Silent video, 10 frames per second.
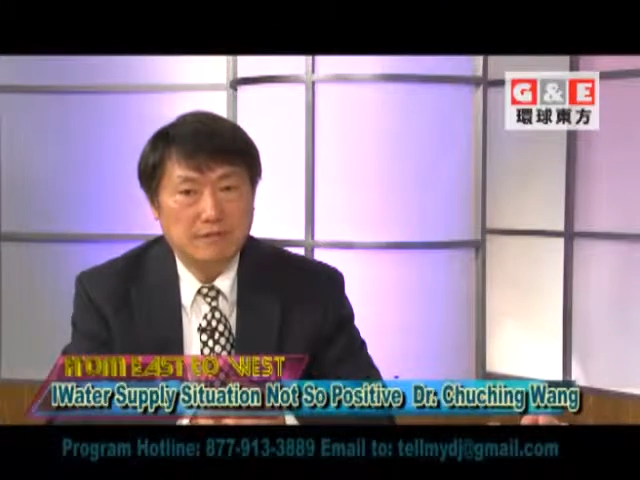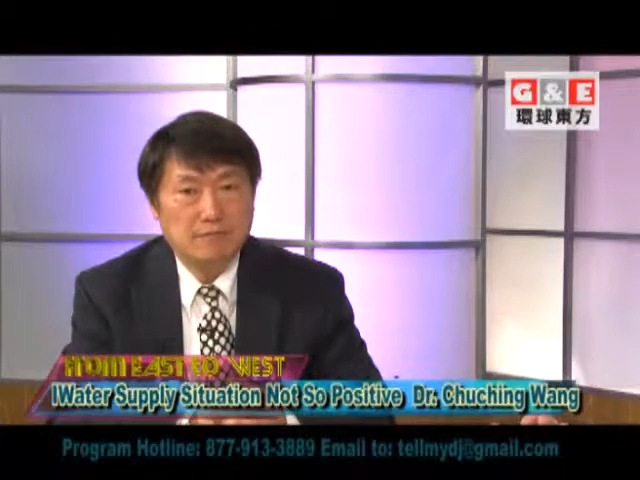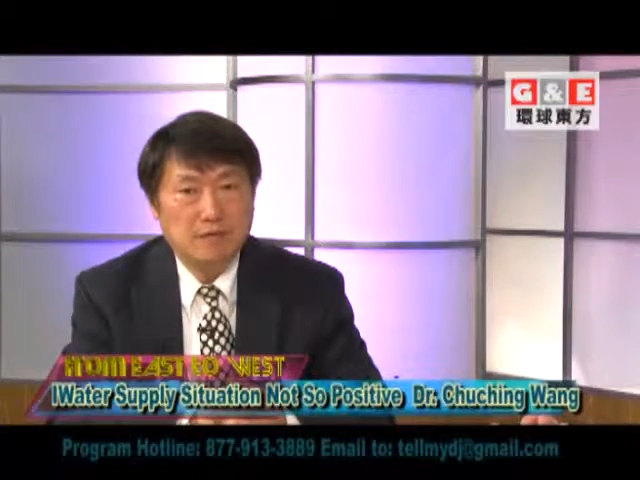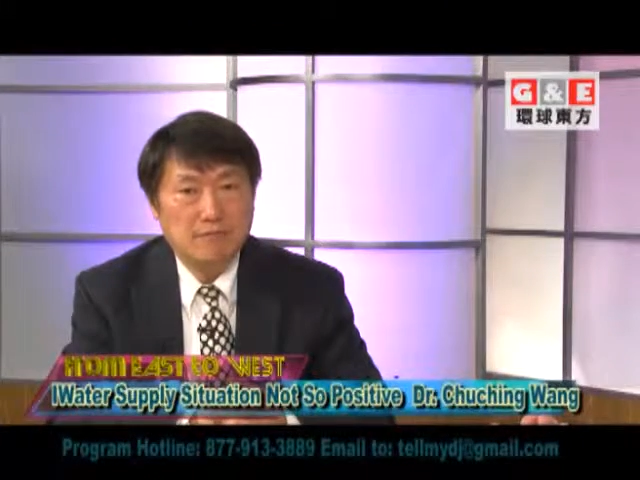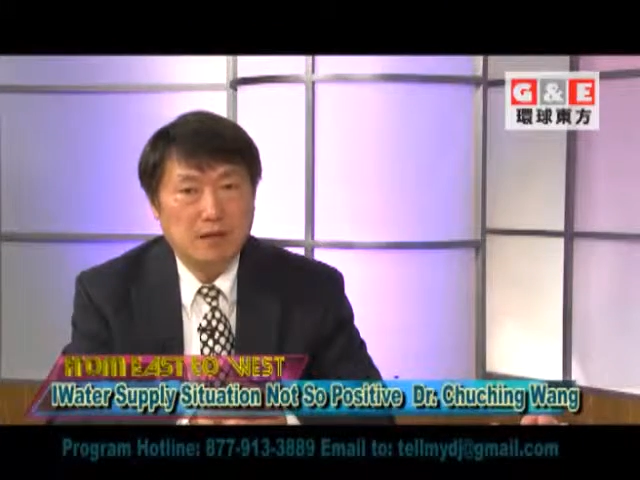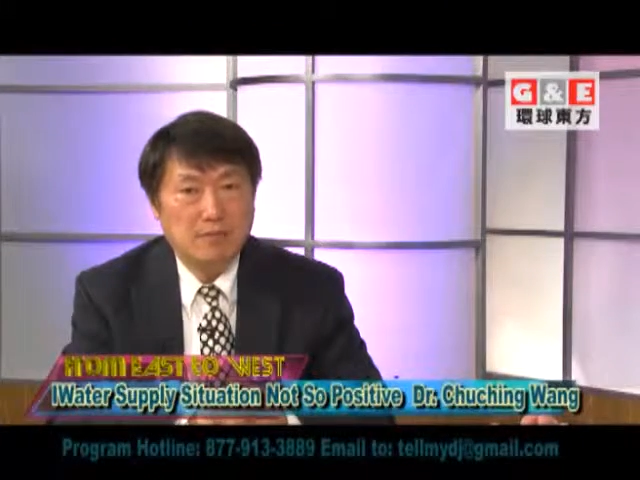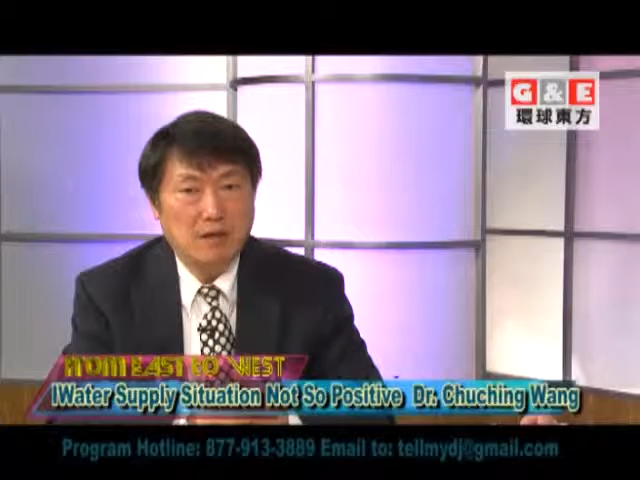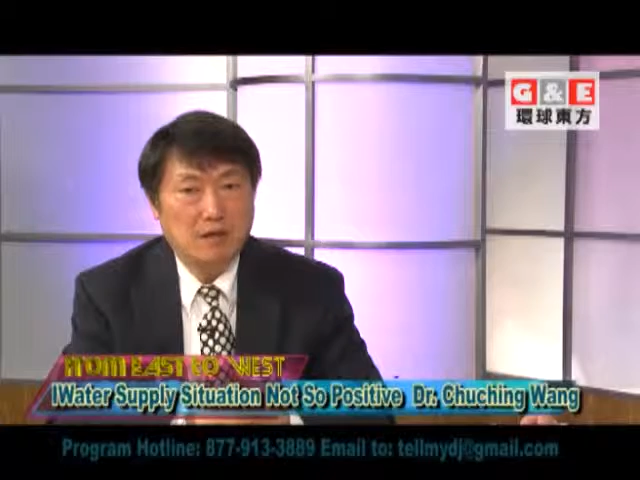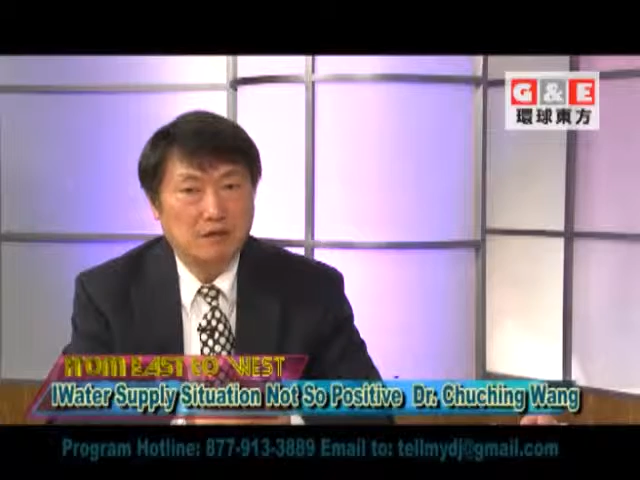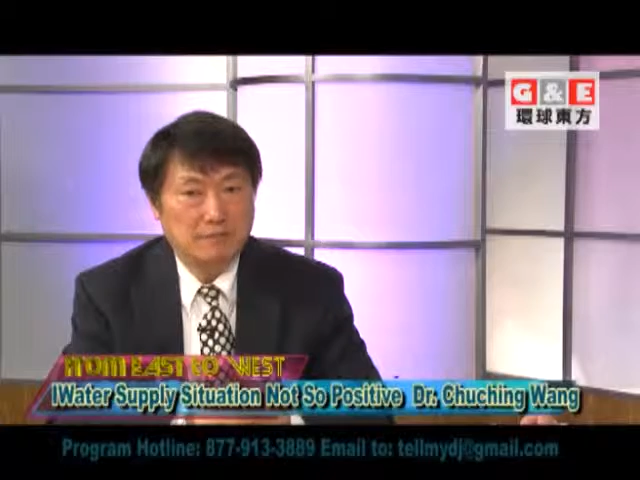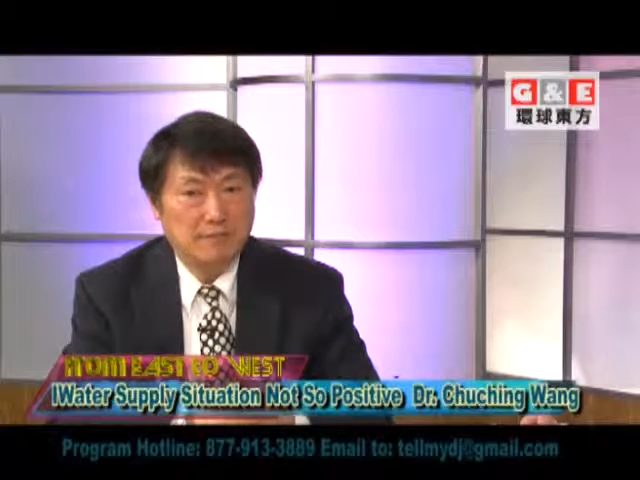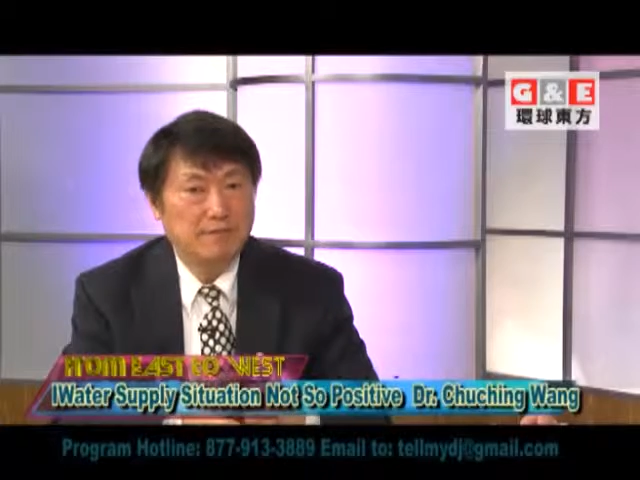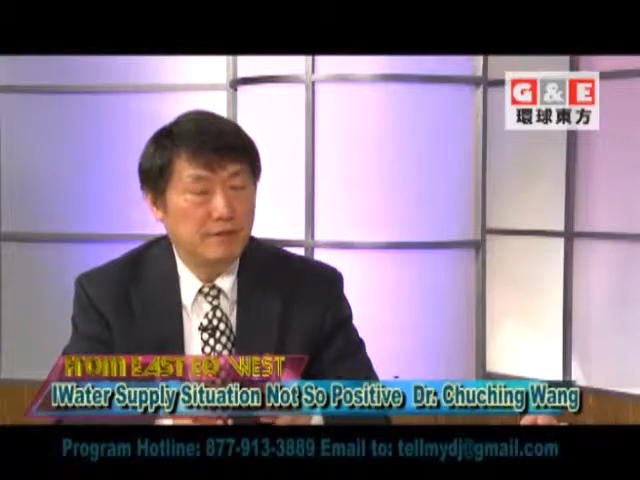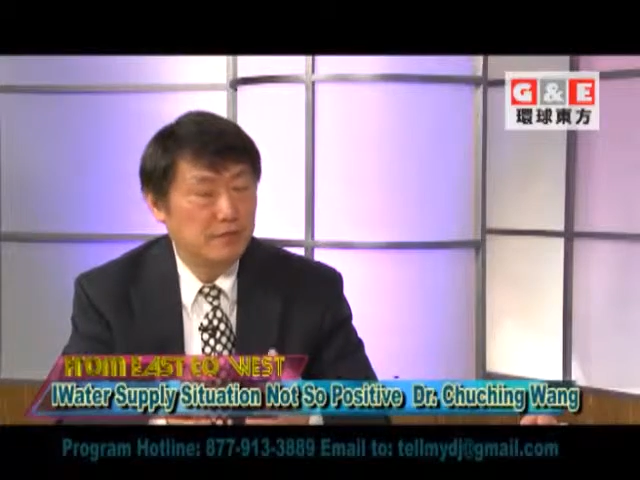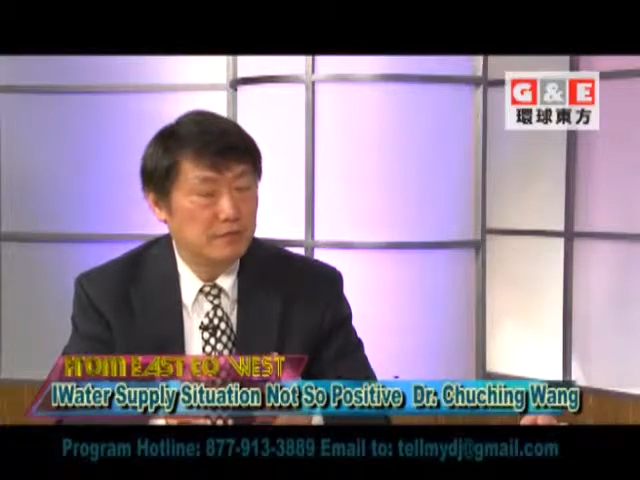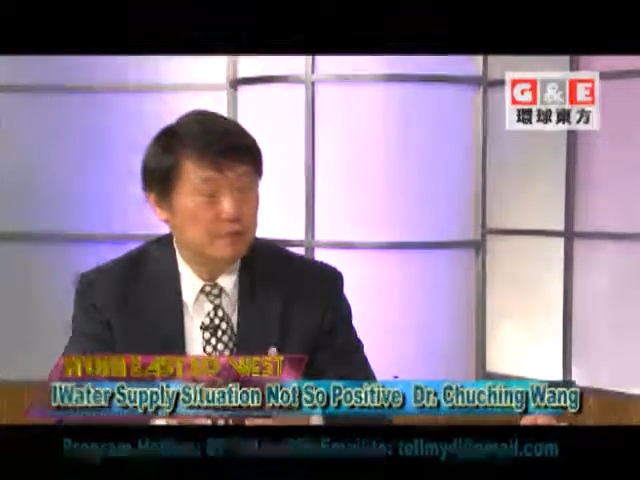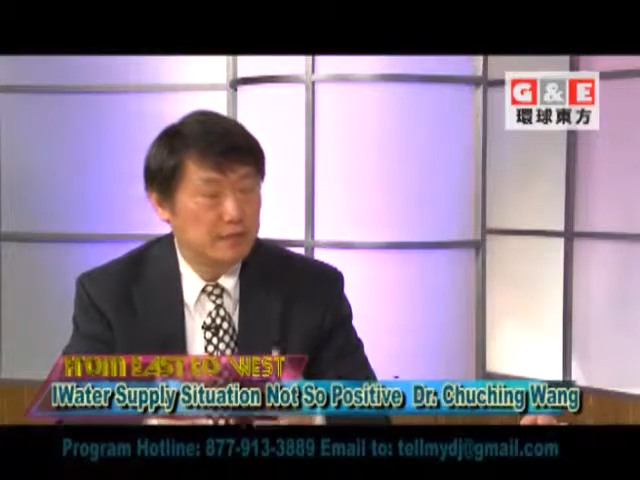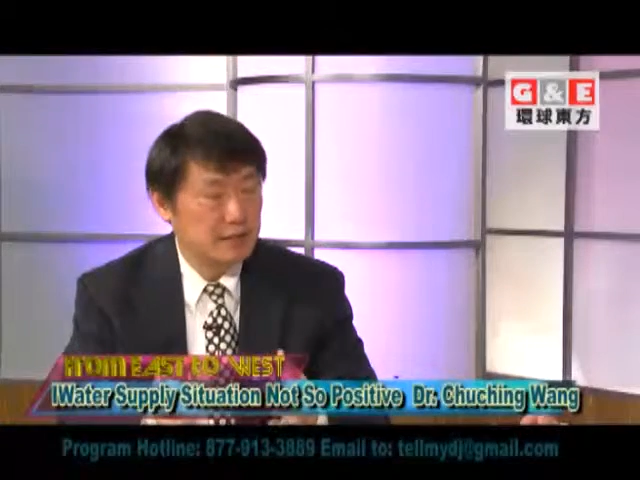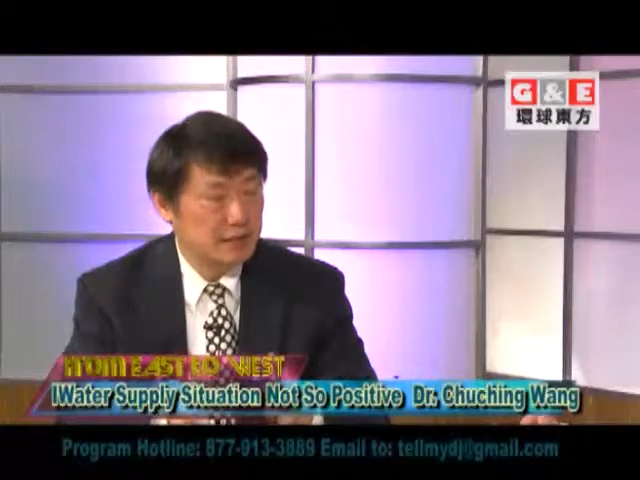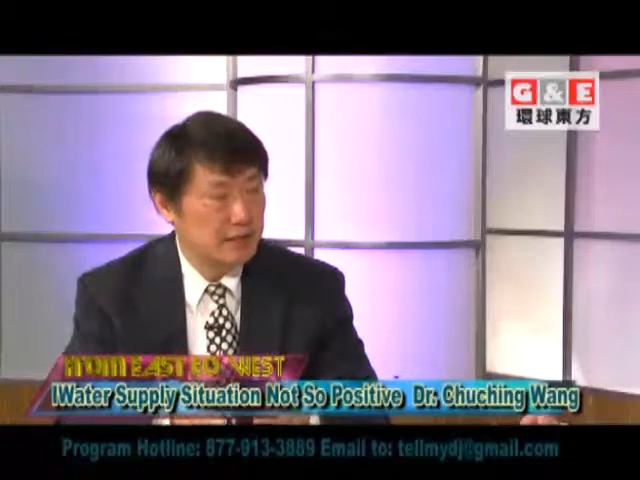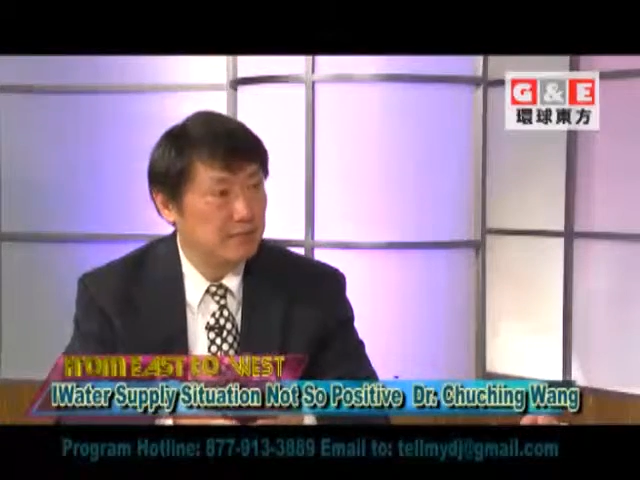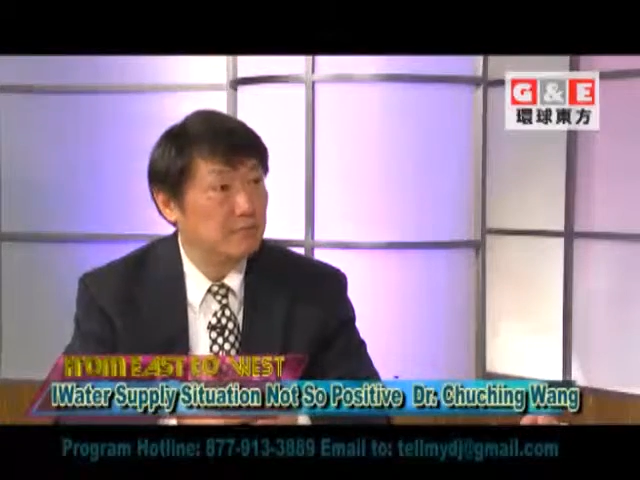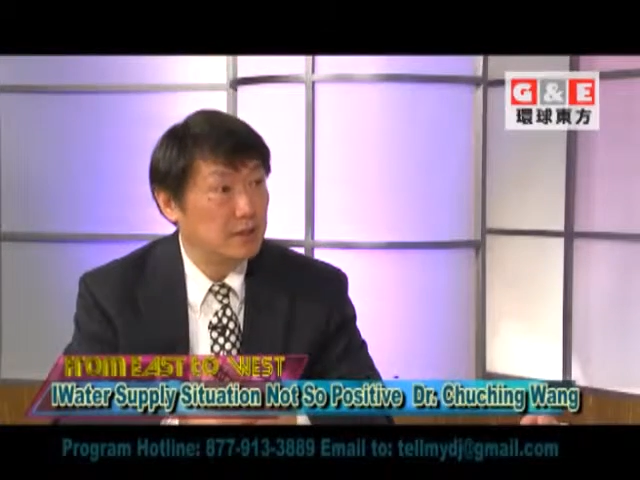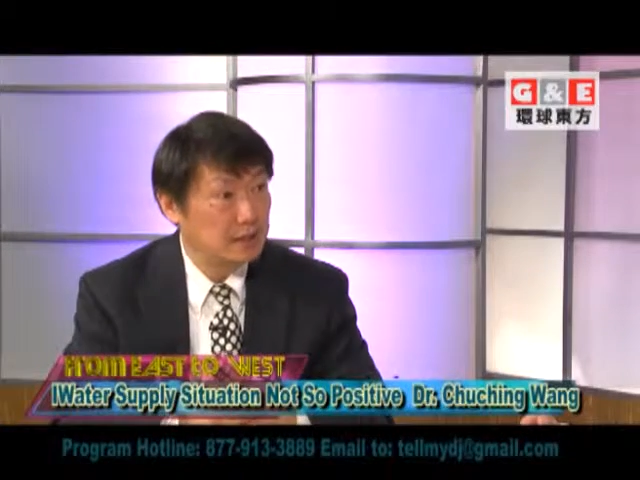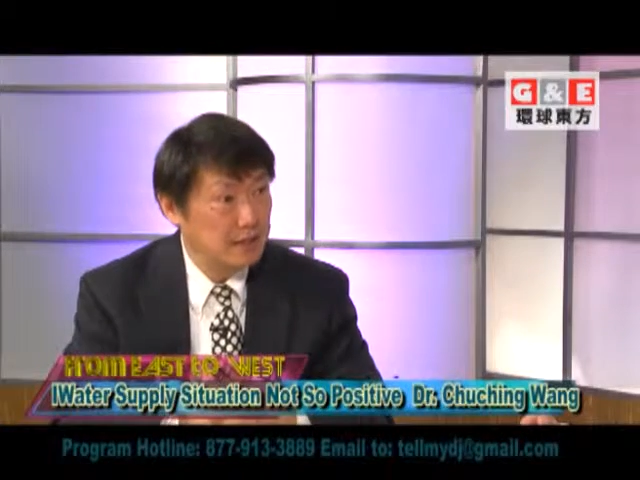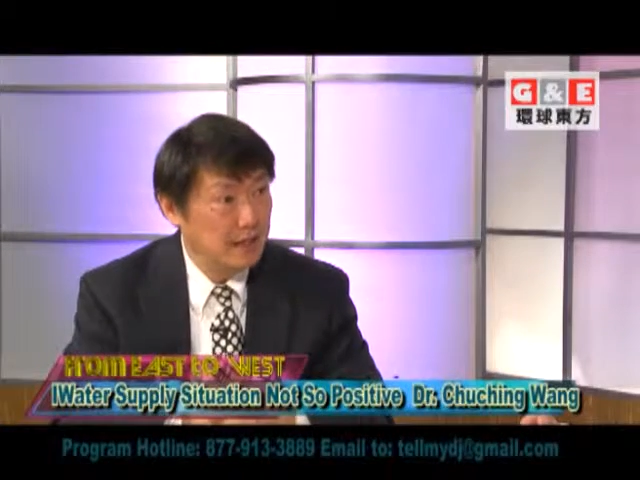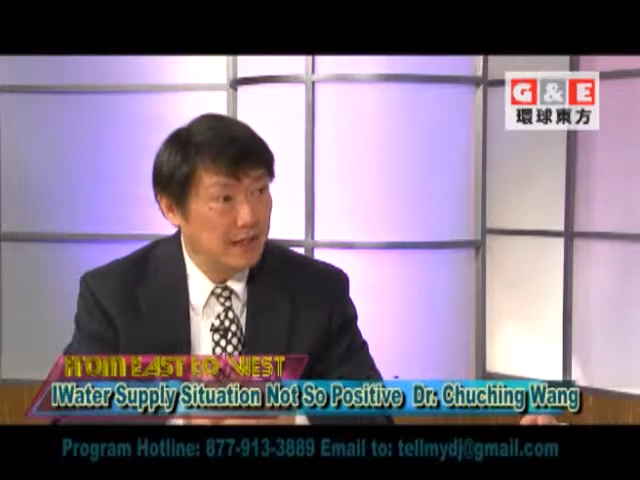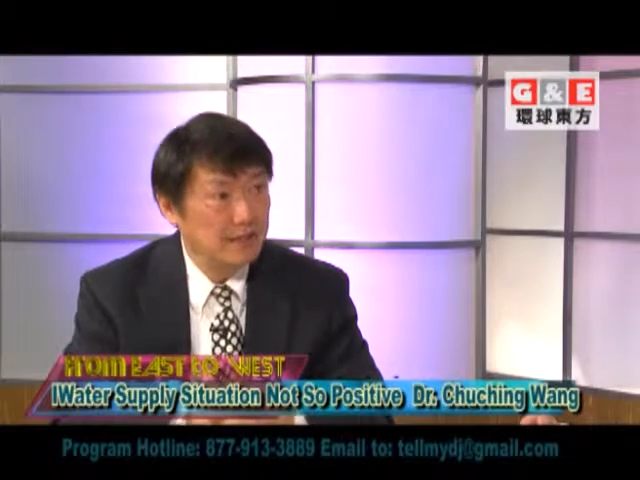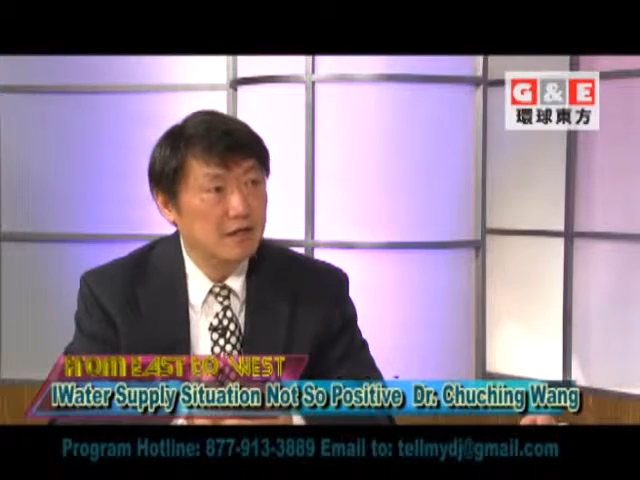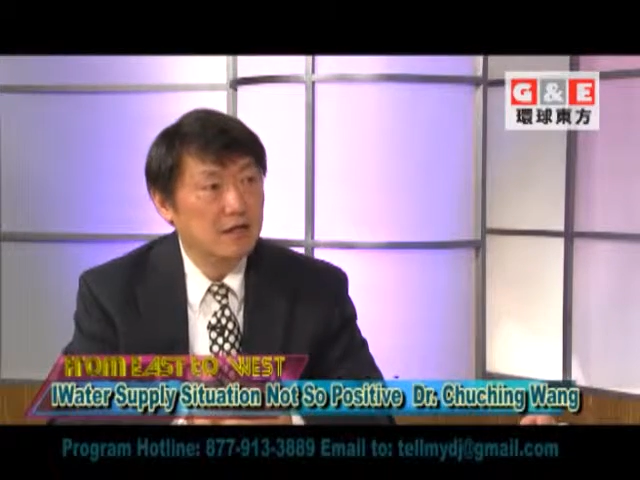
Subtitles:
form about 50 to 60%